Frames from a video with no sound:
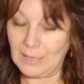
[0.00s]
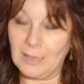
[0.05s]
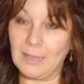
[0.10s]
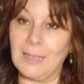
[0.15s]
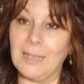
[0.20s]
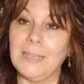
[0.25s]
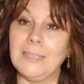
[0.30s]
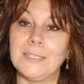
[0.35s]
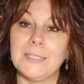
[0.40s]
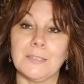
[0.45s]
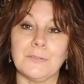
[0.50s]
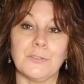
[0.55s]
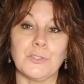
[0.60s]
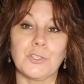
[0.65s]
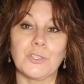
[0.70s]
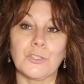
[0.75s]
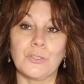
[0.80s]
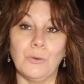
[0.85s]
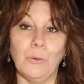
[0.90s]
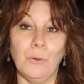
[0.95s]
Ace of
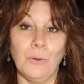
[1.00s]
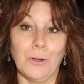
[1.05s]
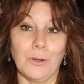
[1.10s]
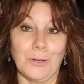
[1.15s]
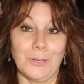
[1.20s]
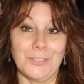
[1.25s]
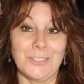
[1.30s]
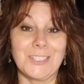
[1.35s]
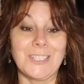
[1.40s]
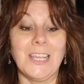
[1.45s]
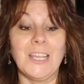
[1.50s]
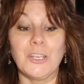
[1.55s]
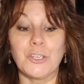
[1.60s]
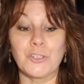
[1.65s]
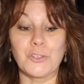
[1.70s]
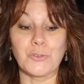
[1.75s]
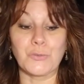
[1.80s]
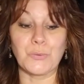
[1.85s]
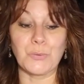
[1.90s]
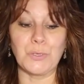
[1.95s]
Swords,
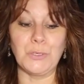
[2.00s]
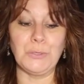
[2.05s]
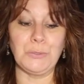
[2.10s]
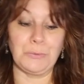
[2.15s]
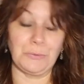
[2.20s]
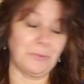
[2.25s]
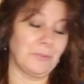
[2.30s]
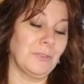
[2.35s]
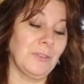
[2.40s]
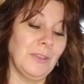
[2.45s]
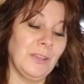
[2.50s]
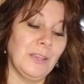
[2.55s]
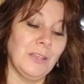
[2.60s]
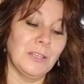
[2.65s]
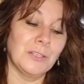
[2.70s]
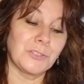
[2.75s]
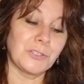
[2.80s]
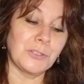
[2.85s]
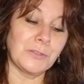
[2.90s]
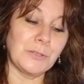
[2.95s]
truth.
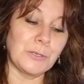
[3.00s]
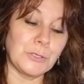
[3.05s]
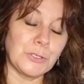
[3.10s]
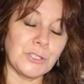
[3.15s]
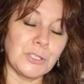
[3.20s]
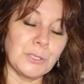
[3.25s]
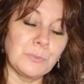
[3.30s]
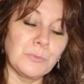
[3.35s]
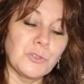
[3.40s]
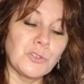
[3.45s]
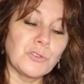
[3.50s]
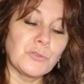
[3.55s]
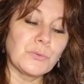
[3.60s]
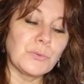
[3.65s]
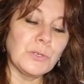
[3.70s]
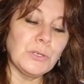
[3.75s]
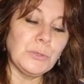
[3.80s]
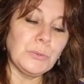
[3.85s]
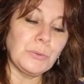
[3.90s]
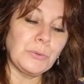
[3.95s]
So there's some
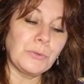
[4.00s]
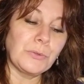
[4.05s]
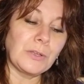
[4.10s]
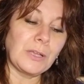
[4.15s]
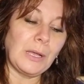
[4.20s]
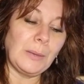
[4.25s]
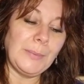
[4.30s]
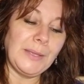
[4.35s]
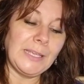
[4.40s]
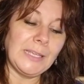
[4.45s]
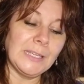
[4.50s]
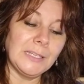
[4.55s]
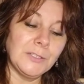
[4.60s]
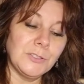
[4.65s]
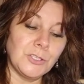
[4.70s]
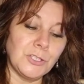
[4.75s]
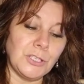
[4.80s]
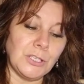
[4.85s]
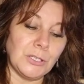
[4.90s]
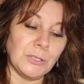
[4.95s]
truth coming
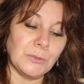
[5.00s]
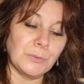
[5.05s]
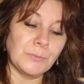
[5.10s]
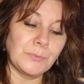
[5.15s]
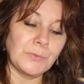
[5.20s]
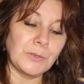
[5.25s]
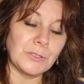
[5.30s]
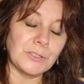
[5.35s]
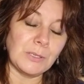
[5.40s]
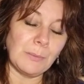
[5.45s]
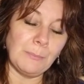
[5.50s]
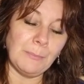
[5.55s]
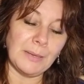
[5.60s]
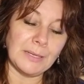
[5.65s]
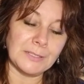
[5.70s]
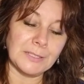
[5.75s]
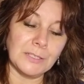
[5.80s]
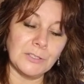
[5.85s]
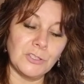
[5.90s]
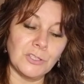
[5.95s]
into you. There's a
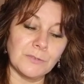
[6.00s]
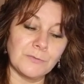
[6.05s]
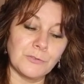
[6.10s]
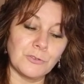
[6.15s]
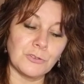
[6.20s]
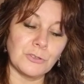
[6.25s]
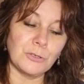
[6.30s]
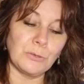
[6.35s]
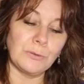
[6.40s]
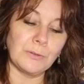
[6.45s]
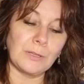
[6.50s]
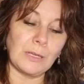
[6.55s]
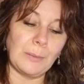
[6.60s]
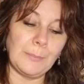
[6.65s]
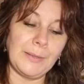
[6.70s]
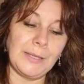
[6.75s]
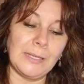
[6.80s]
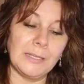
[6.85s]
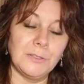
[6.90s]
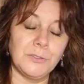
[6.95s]
message of truth
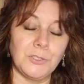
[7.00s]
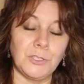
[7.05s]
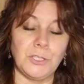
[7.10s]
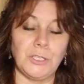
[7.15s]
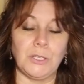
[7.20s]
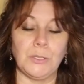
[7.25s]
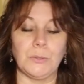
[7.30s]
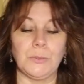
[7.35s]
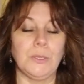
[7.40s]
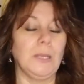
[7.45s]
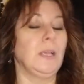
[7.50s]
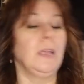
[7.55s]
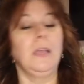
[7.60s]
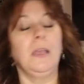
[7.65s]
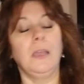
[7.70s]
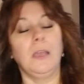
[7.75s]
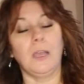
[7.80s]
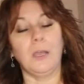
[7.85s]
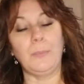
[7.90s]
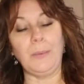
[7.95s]
coming into you
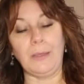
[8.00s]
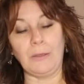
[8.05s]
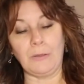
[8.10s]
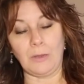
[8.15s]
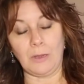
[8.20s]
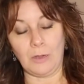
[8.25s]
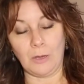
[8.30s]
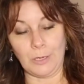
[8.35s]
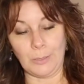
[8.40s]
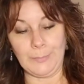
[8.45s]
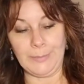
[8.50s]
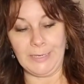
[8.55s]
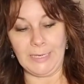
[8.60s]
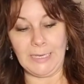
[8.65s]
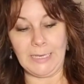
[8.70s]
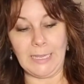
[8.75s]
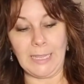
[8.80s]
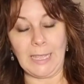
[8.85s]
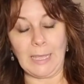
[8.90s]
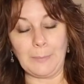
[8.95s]
about
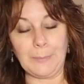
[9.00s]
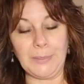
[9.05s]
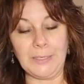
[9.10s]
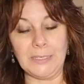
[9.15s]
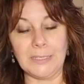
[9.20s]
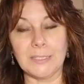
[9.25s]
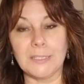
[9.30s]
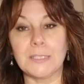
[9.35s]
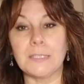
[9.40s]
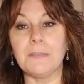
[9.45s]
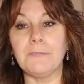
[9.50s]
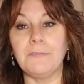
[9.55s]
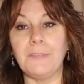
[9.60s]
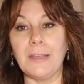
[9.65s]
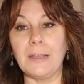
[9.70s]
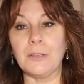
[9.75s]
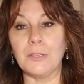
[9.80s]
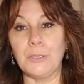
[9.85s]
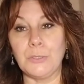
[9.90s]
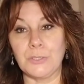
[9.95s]
harmony, happiness,
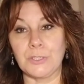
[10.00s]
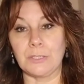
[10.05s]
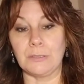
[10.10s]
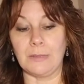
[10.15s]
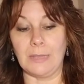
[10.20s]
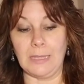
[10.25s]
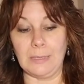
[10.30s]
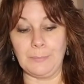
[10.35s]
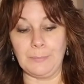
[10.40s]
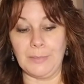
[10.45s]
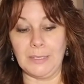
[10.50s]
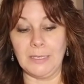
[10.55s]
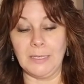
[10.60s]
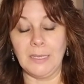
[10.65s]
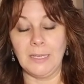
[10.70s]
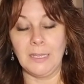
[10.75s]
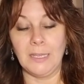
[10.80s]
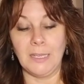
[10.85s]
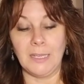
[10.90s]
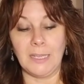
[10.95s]
values alignment
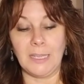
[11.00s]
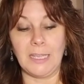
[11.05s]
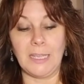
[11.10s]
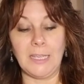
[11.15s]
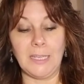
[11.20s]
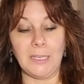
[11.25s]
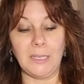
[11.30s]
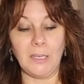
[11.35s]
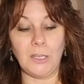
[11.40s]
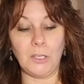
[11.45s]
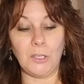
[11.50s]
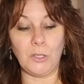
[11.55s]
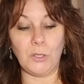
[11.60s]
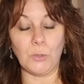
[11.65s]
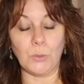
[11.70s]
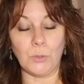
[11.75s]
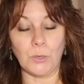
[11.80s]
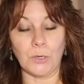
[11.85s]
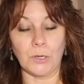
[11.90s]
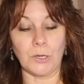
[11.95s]
in
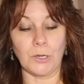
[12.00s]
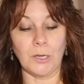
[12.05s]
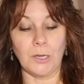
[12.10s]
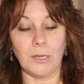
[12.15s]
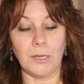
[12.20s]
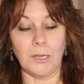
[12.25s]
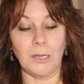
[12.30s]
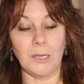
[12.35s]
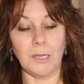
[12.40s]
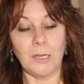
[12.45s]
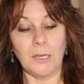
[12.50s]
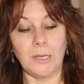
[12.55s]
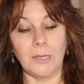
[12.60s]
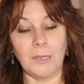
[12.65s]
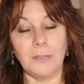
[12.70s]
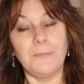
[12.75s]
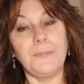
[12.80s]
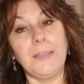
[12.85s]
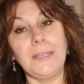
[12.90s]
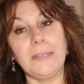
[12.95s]
your
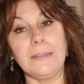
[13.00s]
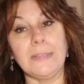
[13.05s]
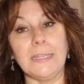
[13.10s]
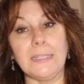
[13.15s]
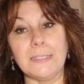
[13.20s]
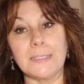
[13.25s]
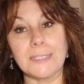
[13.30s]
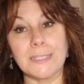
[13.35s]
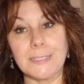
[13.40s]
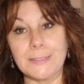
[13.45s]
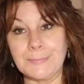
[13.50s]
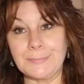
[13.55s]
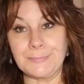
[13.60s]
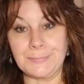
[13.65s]
feelings,